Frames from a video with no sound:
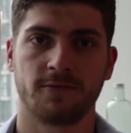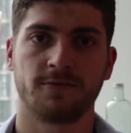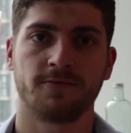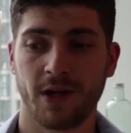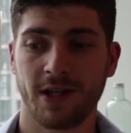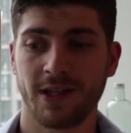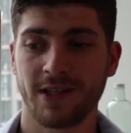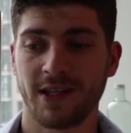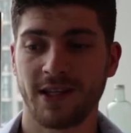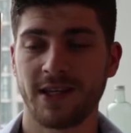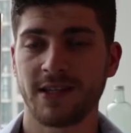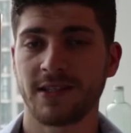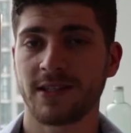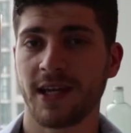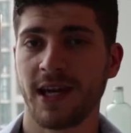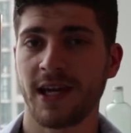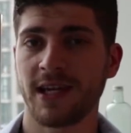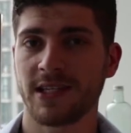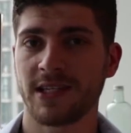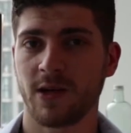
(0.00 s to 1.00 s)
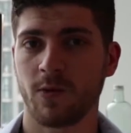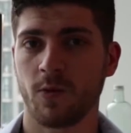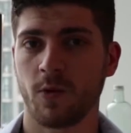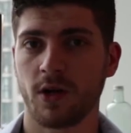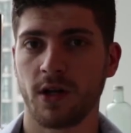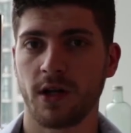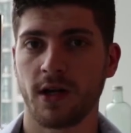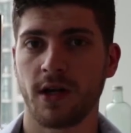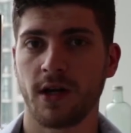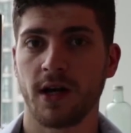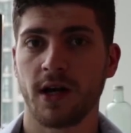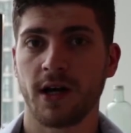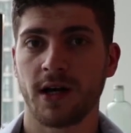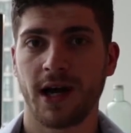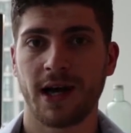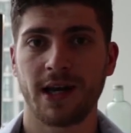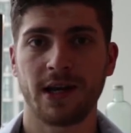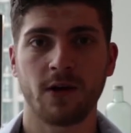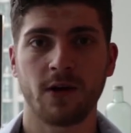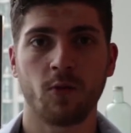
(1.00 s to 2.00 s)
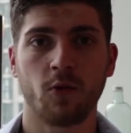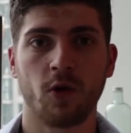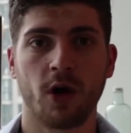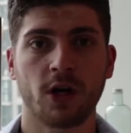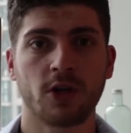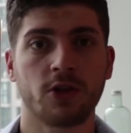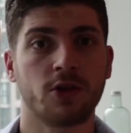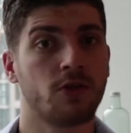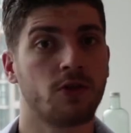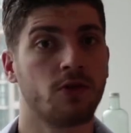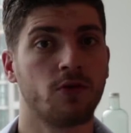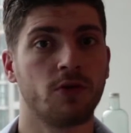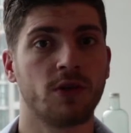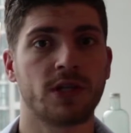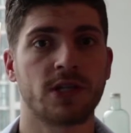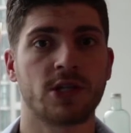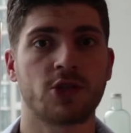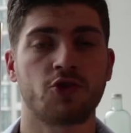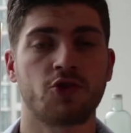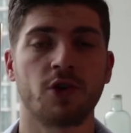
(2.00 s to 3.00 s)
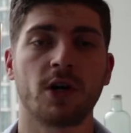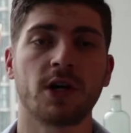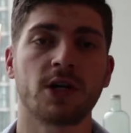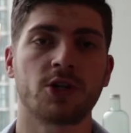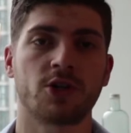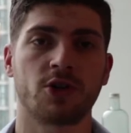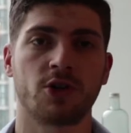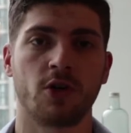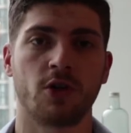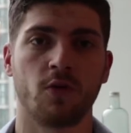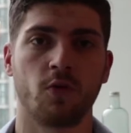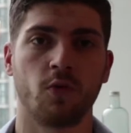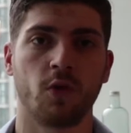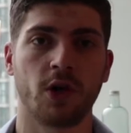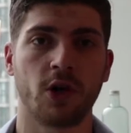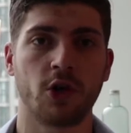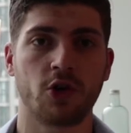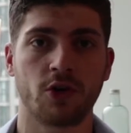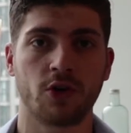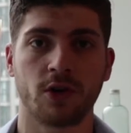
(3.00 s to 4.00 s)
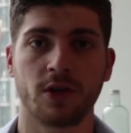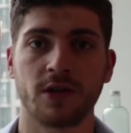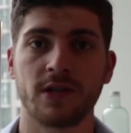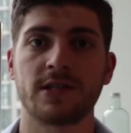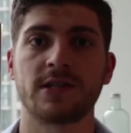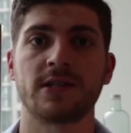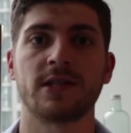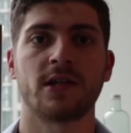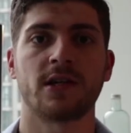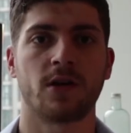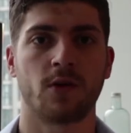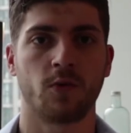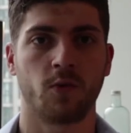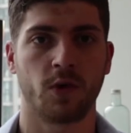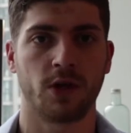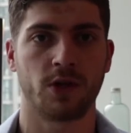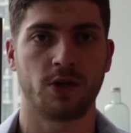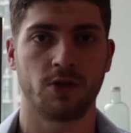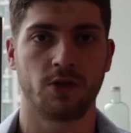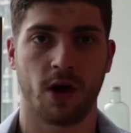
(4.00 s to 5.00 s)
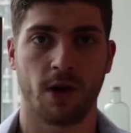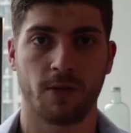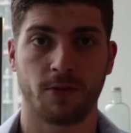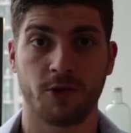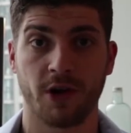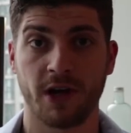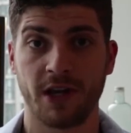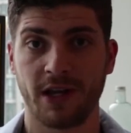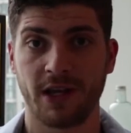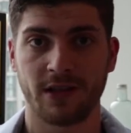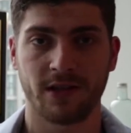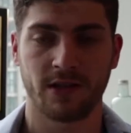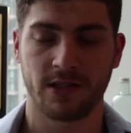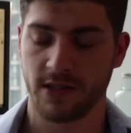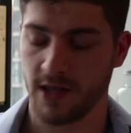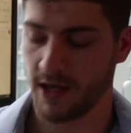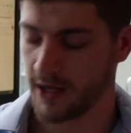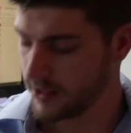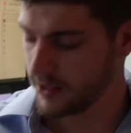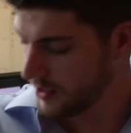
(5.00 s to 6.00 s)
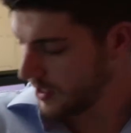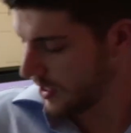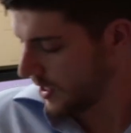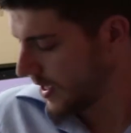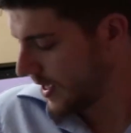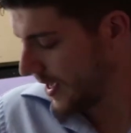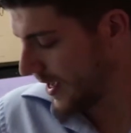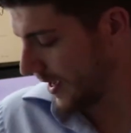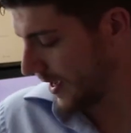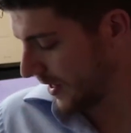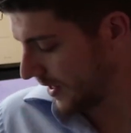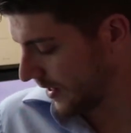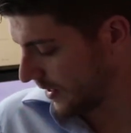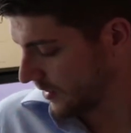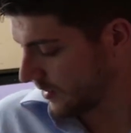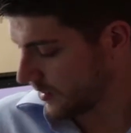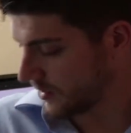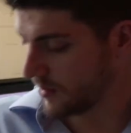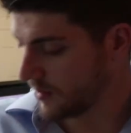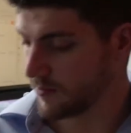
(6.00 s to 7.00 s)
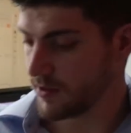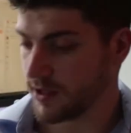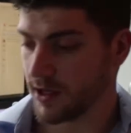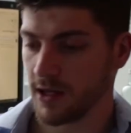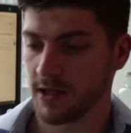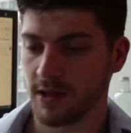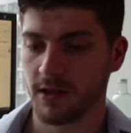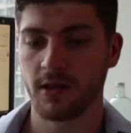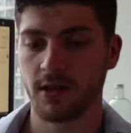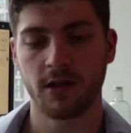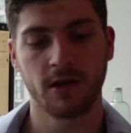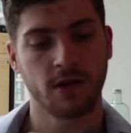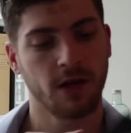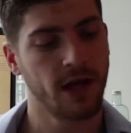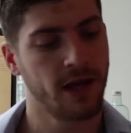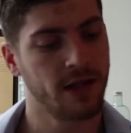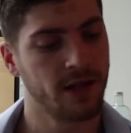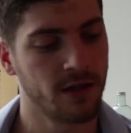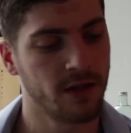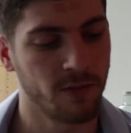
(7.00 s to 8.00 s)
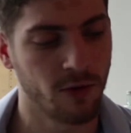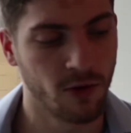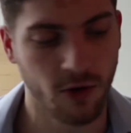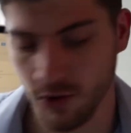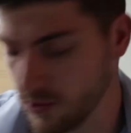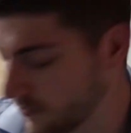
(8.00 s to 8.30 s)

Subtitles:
In this case, I want to kind of walk through the structure of what you should consider when you're upgrading the site. And let me get the handy board